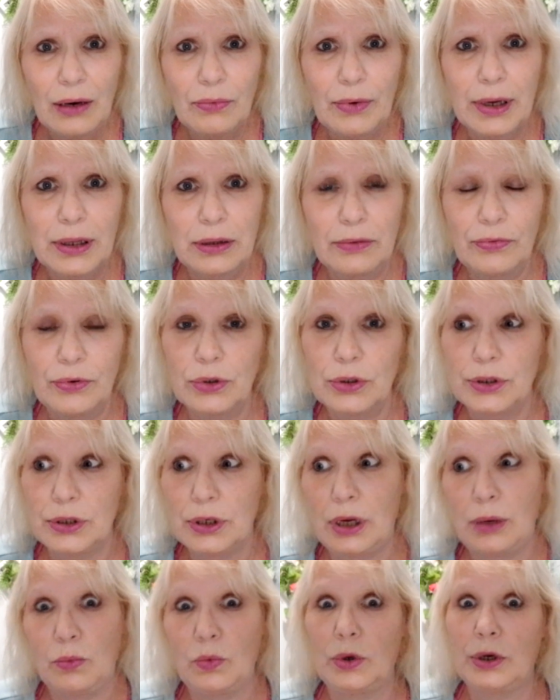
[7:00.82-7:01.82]
right the first
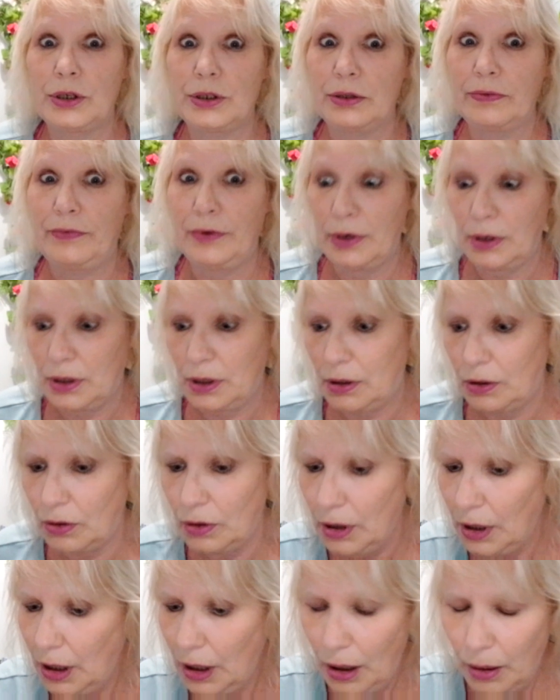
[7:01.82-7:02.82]
time, watch the fuck out.
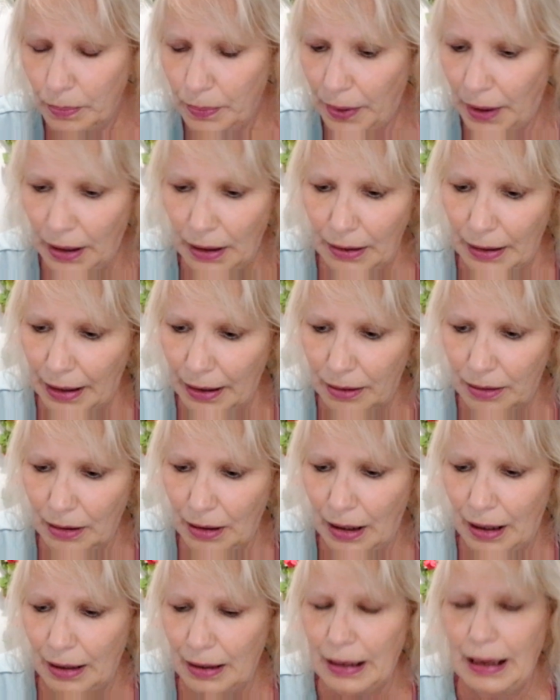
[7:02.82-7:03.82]
But like,
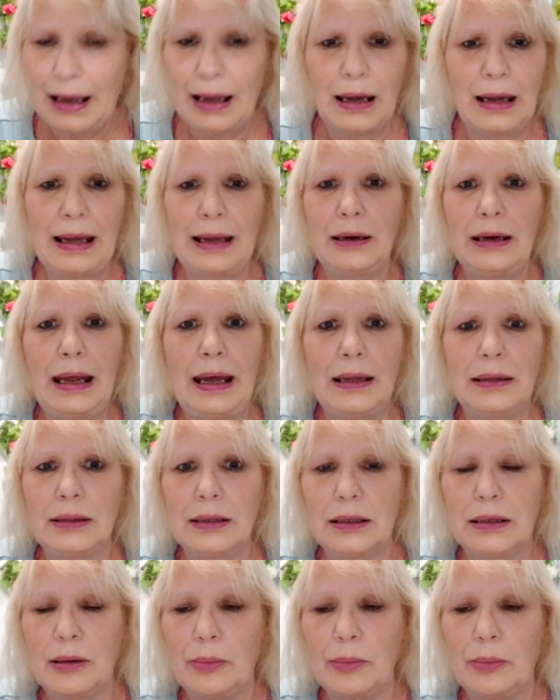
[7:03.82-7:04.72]
and the